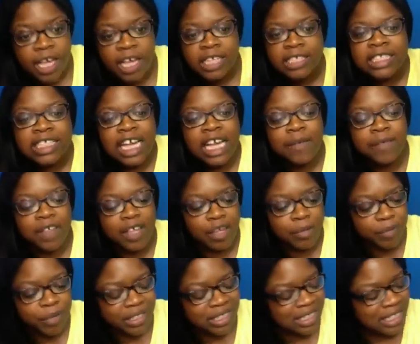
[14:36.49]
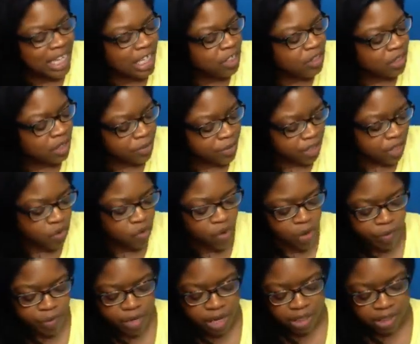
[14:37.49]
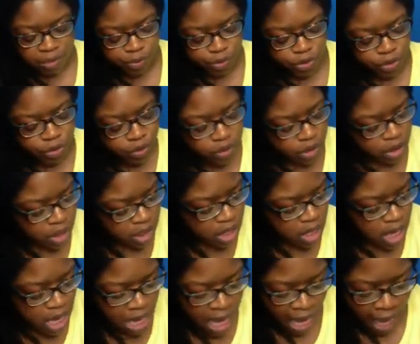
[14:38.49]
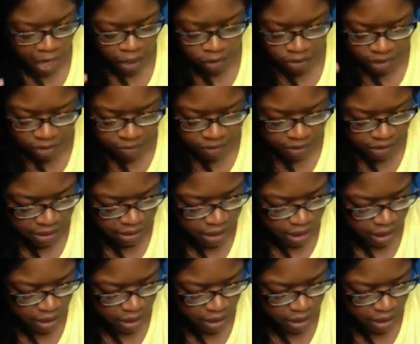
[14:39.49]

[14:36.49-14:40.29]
Same thing in business. I used to be the corporate entrepreneur. I used to be